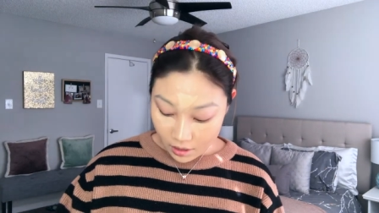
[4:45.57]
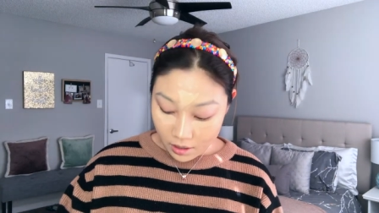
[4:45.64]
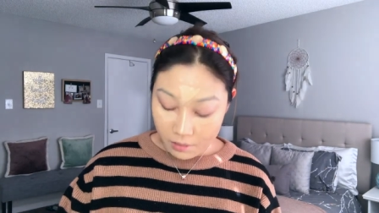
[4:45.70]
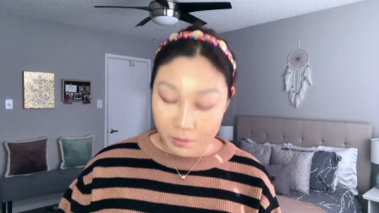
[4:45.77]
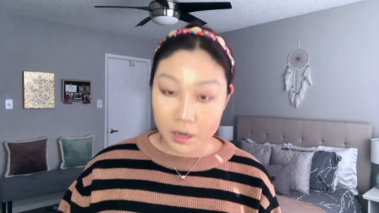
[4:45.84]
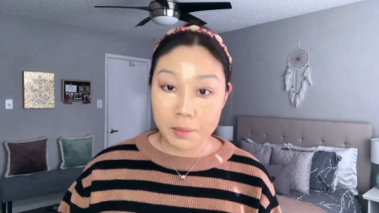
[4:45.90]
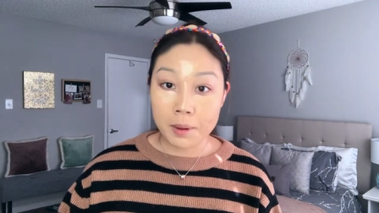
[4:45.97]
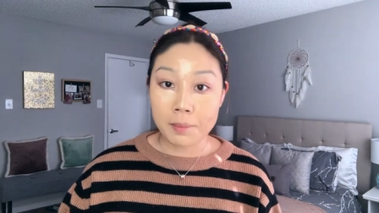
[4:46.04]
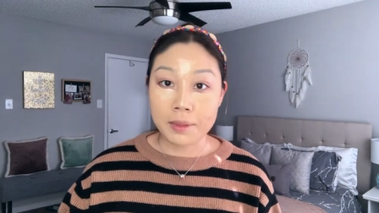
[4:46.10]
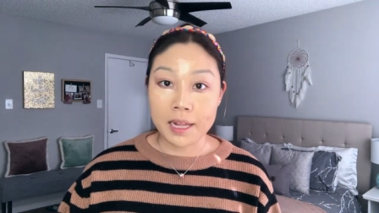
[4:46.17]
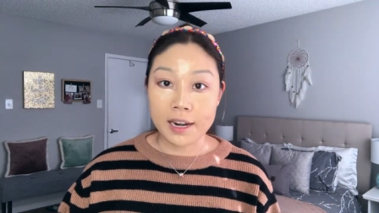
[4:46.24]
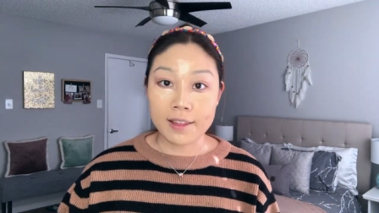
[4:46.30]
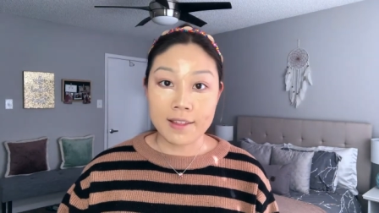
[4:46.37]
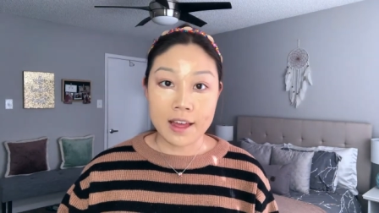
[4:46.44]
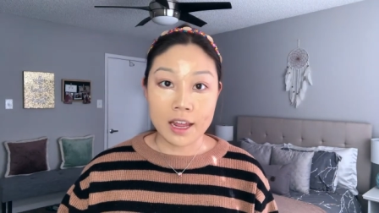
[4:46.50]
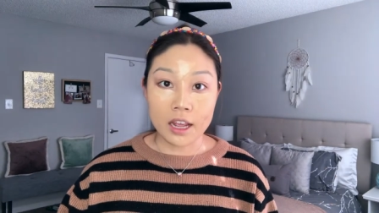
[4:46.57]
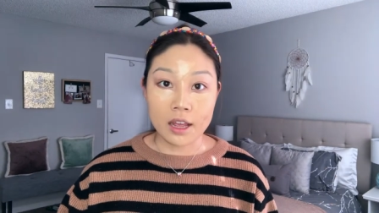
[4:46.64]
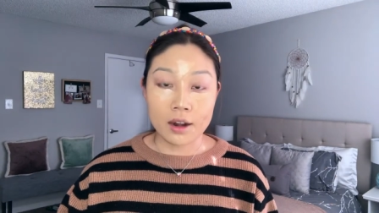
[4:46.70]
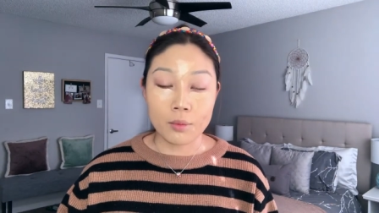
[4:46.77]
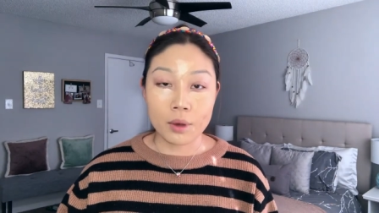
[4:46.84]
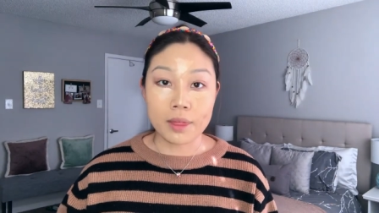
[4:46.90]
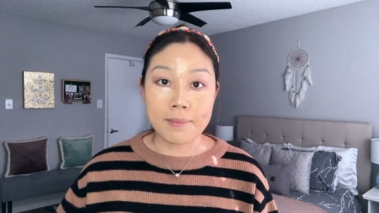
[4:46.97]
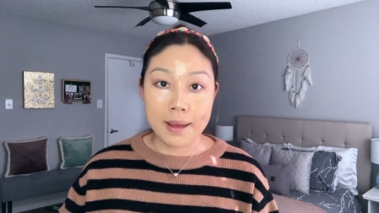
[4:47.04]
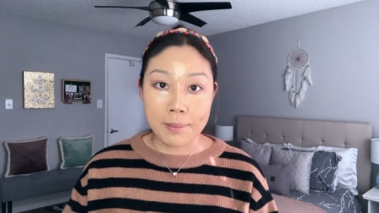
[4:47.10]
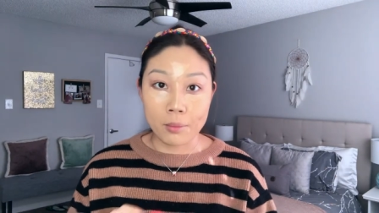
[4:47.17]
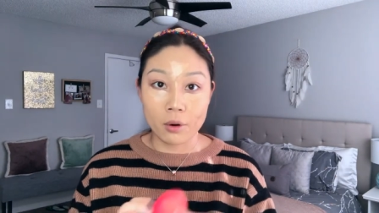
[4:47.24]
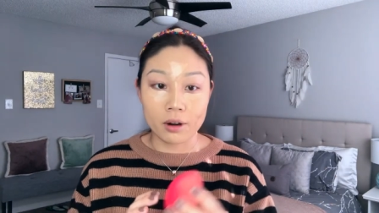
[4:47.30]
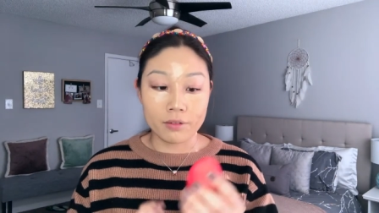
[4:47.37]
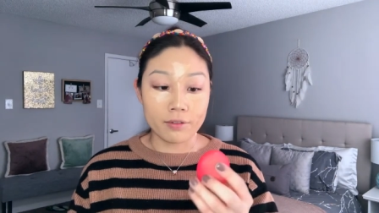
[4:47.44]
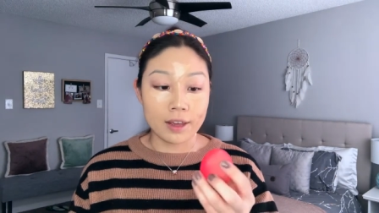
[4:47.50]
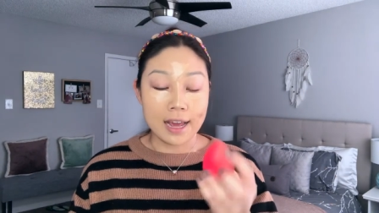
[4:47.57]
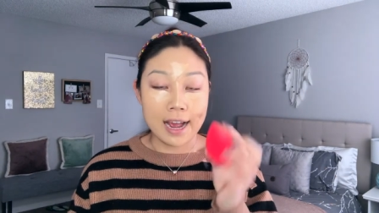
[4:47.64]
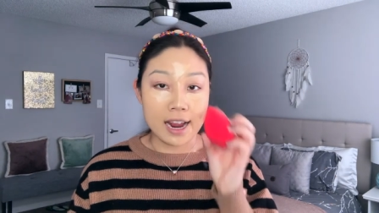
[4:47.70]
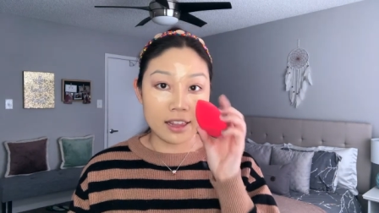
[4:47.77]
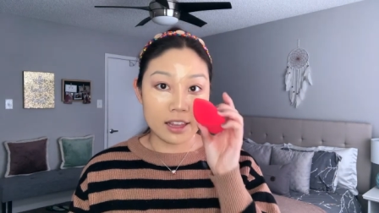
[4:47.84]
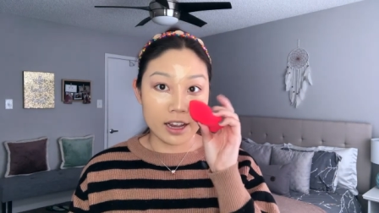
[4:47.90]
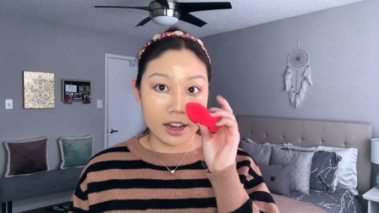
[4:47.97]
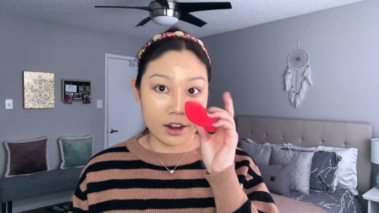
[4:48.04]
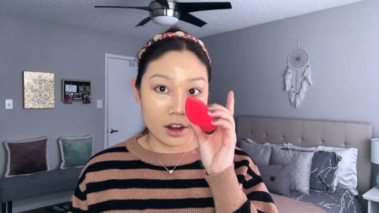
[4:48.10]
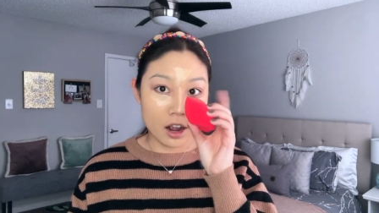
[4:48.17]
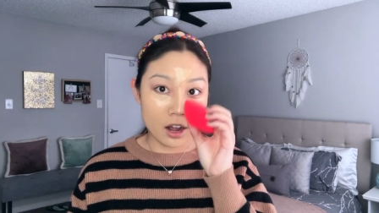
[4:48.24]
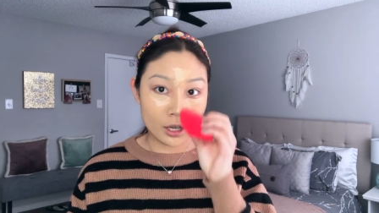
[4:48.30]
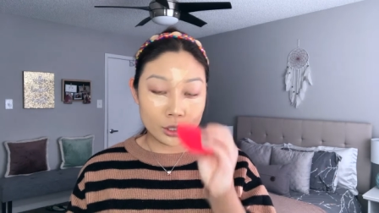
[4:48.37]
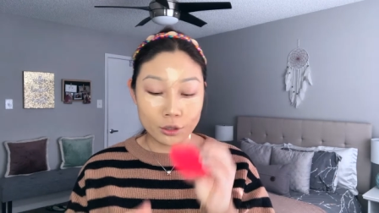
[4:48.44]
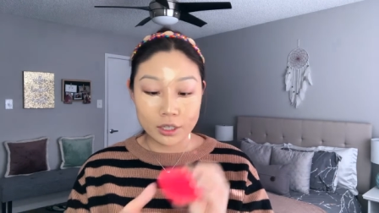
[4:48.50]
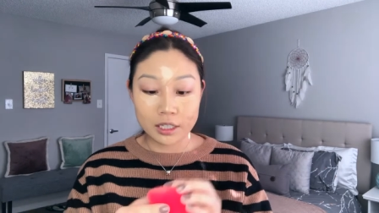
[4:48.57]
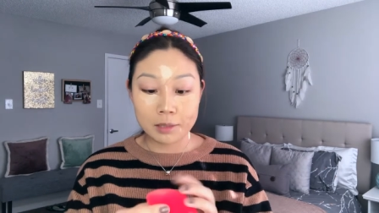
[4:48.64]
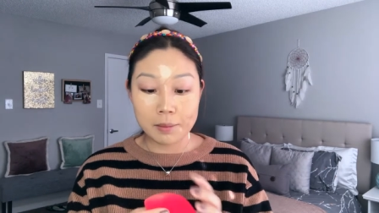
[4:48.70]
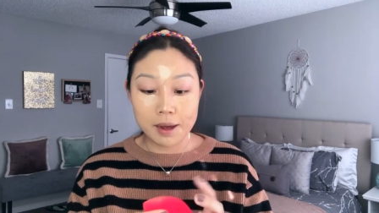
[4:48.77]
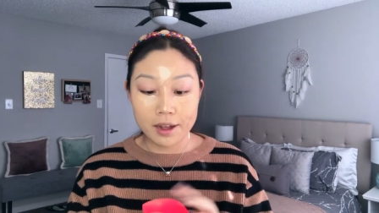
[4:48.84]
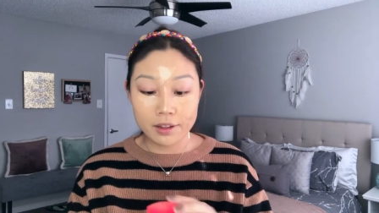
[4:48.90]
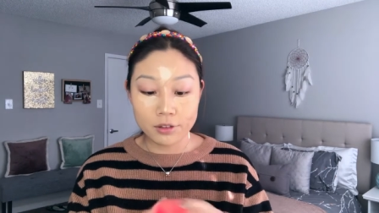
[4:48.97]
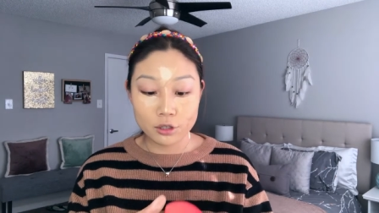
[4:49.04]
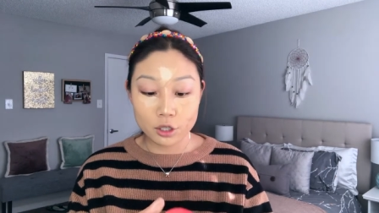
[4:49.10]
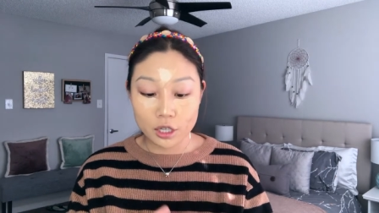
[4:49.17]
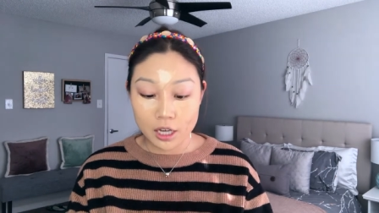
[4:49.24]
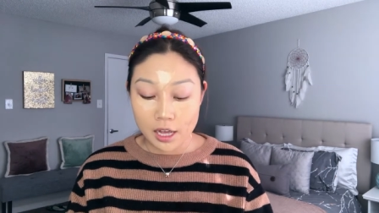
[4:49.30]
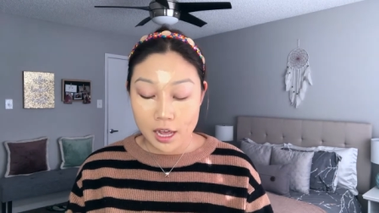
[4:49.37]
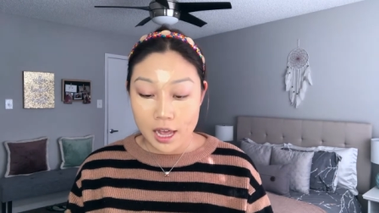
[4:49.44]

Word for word: I'm gonna be blending that in with my Morphe highlight and contour sponge.